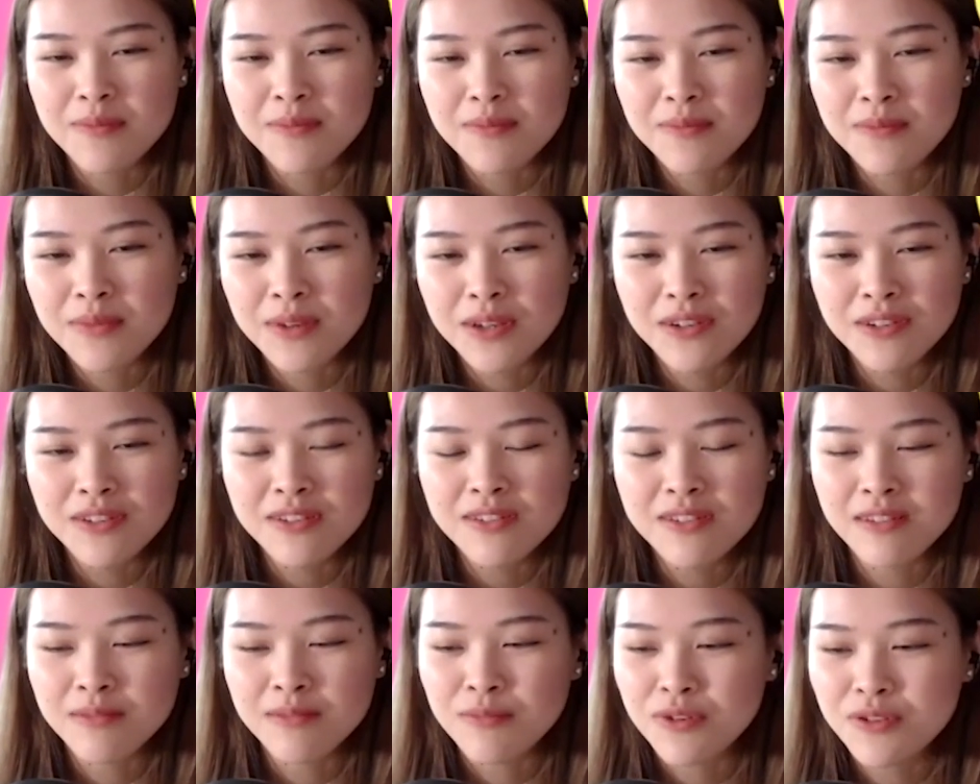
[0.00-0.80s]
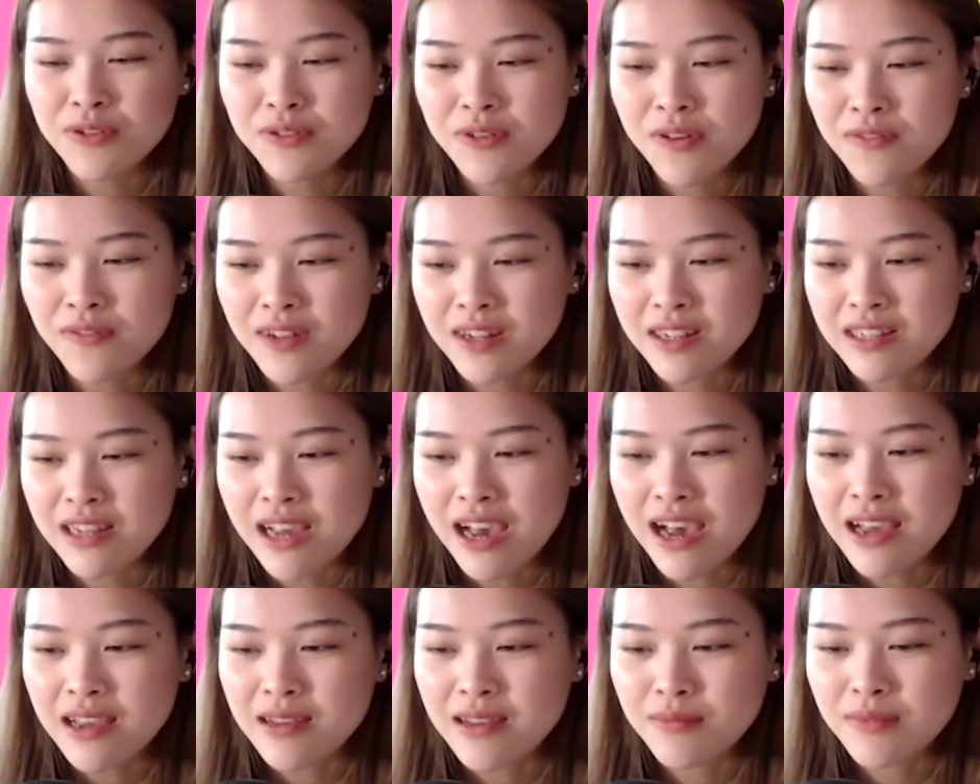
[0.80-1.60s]
because most of the
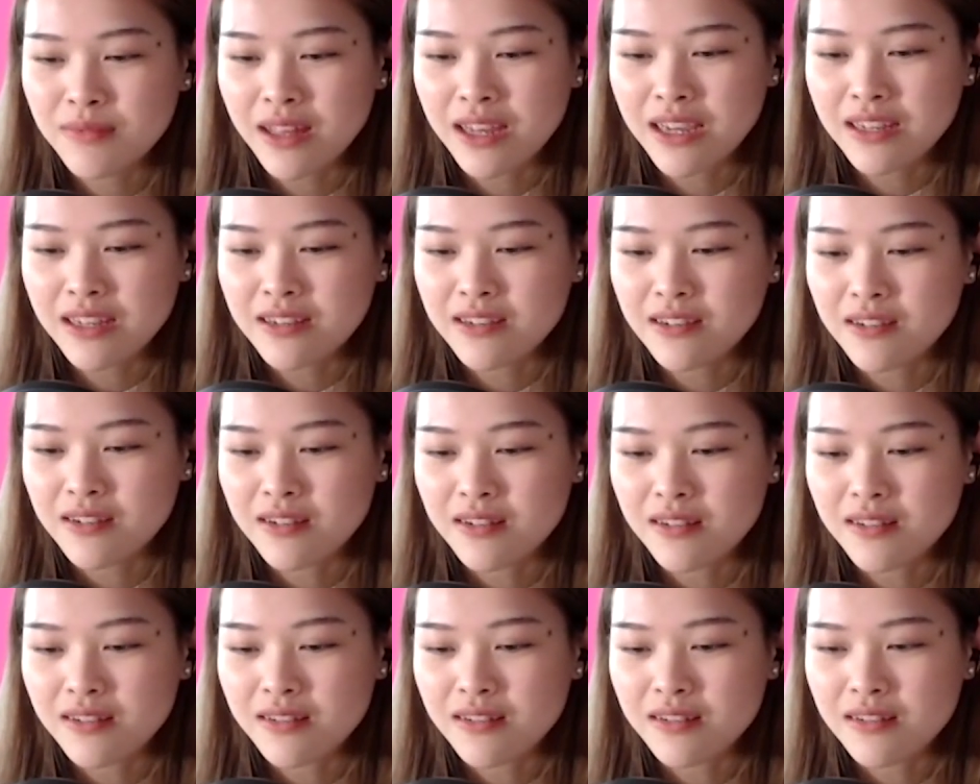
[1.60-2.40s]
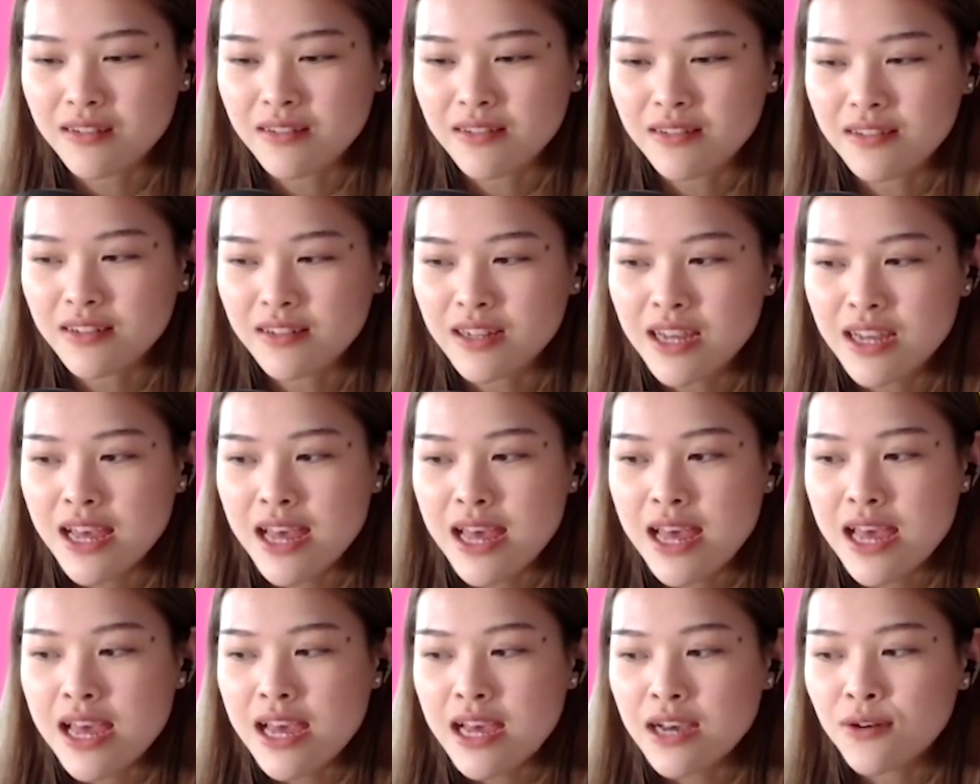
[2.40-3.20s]
time, like
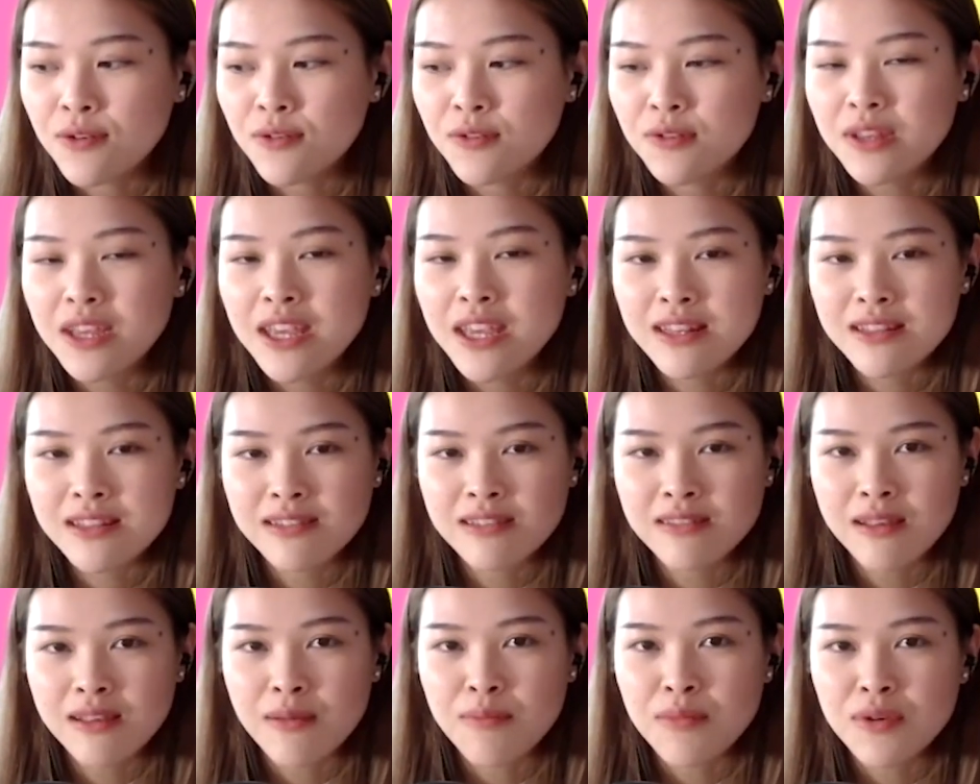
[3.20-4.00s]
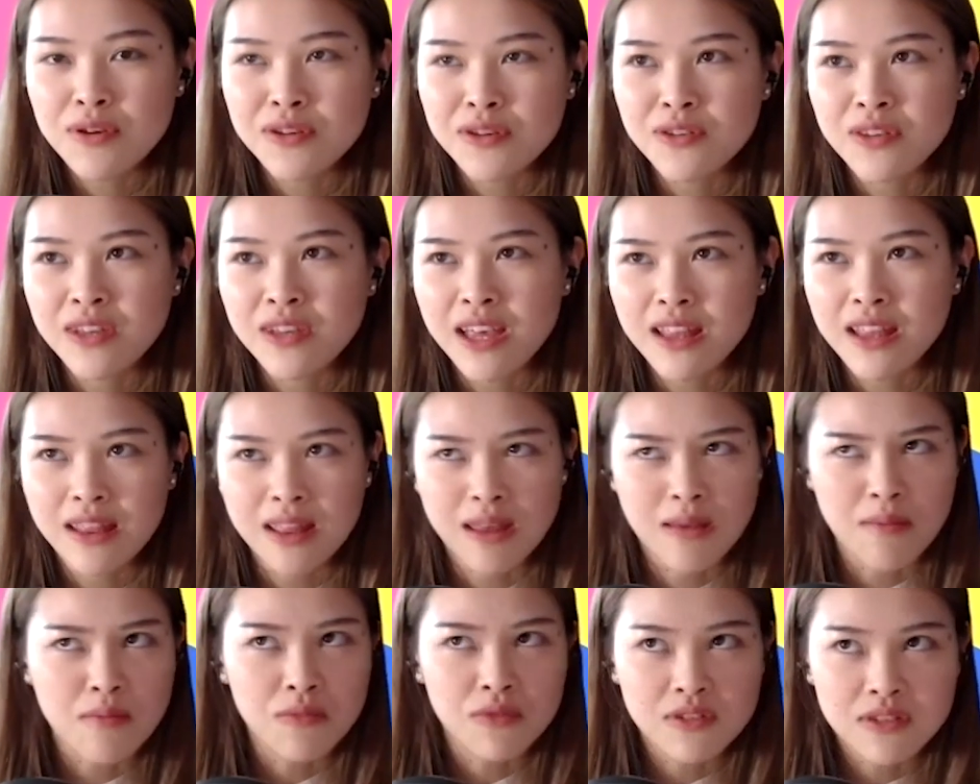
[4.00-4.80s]
only in the summer you get like
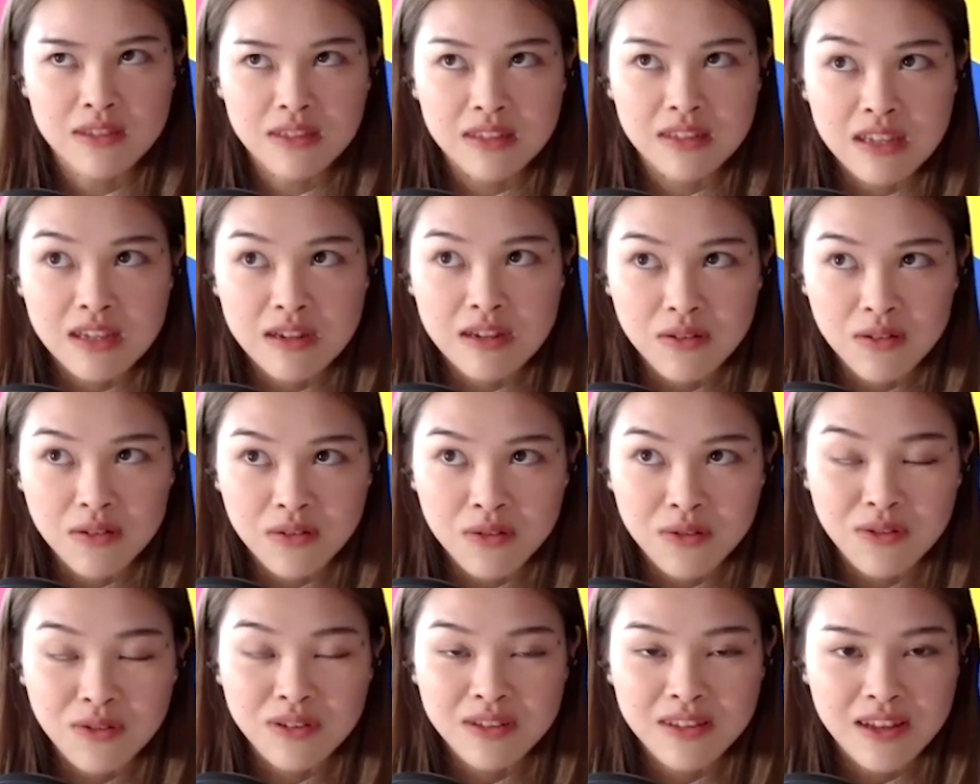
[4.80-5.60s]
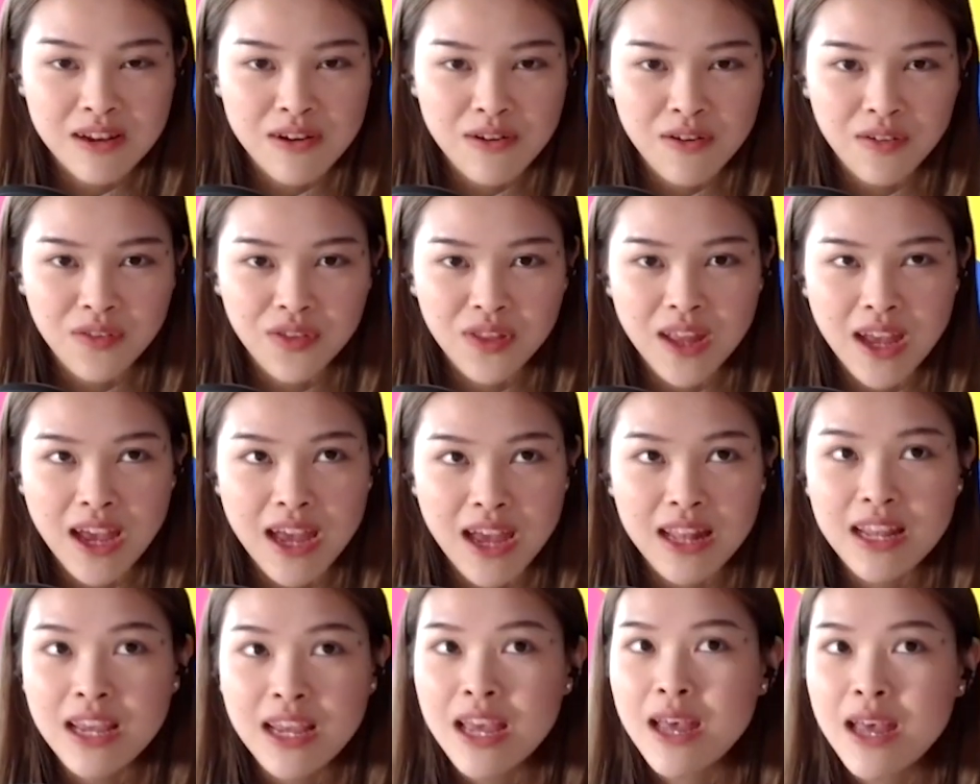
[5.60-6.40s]
mosquitoes and all that.
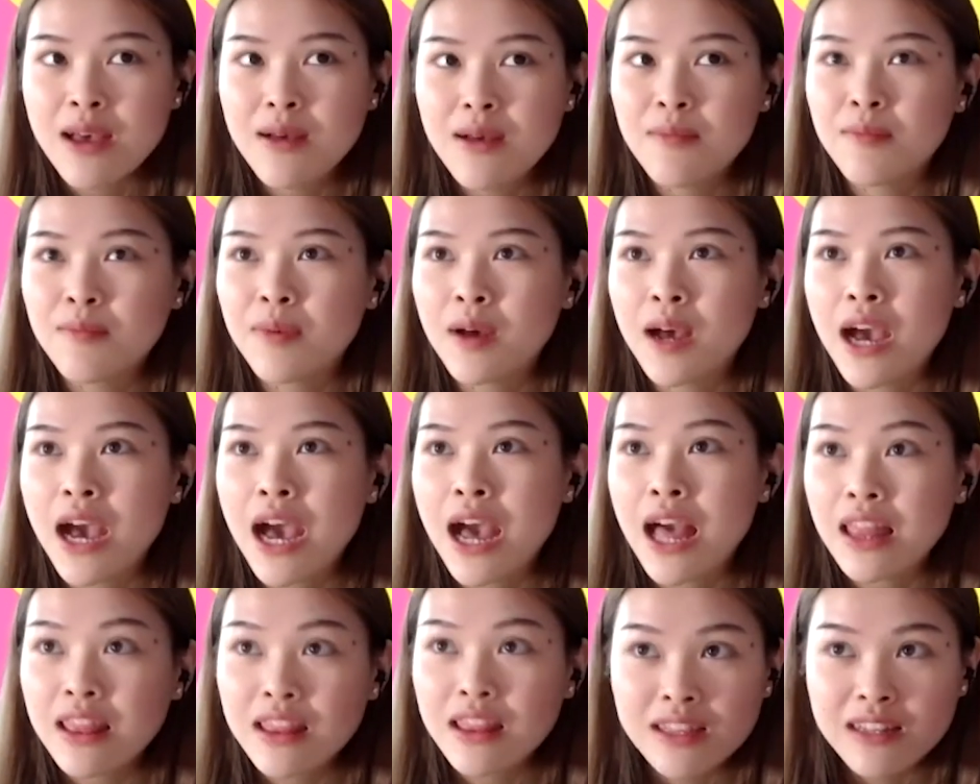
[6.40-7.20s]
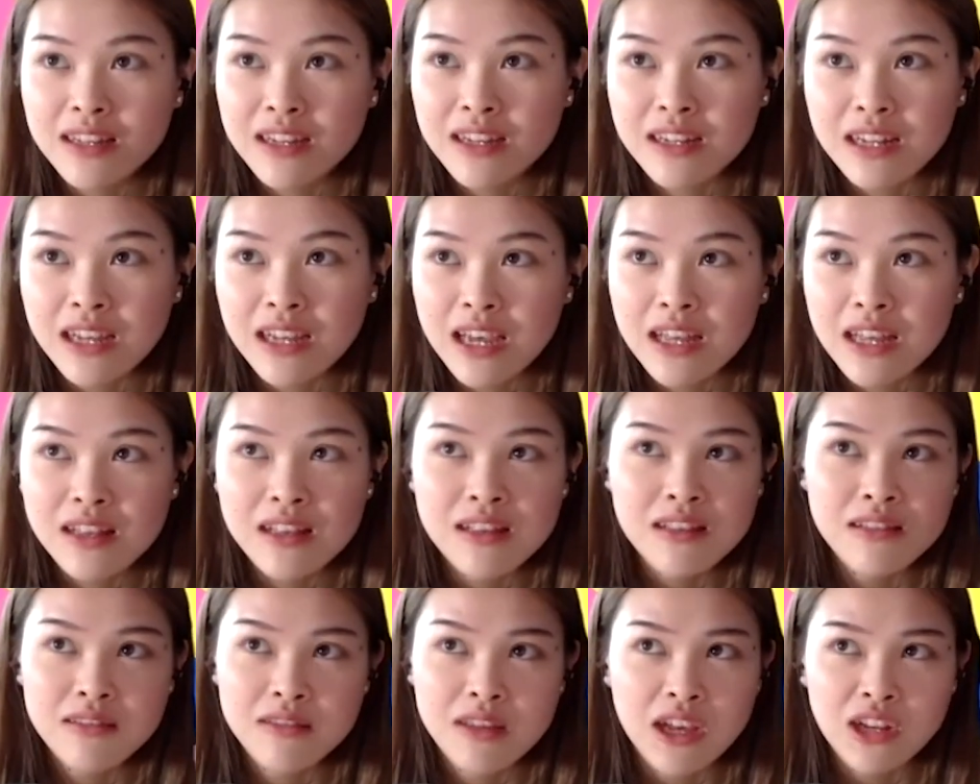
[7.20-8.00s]
But other than that,
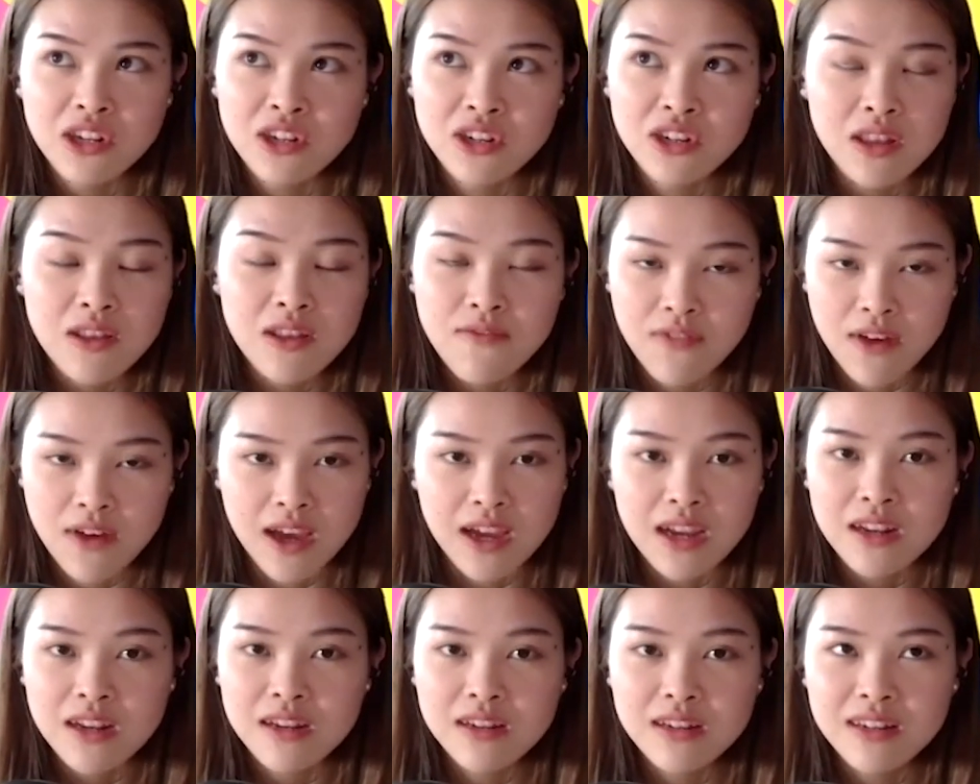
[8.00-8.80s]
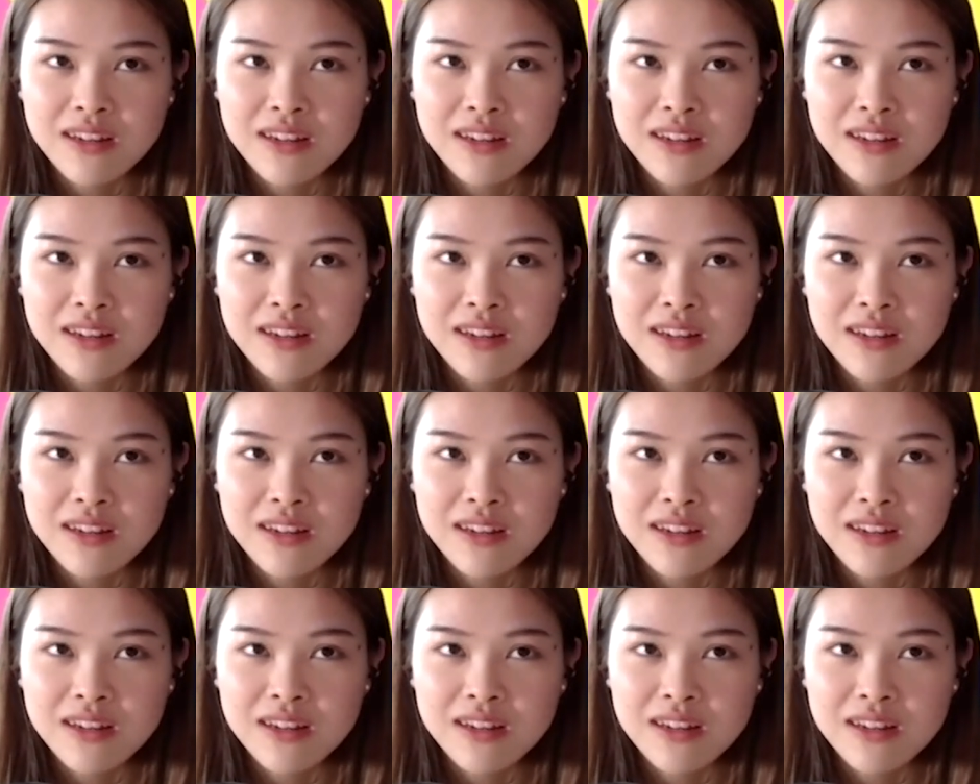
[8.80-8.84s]
it's actually fine.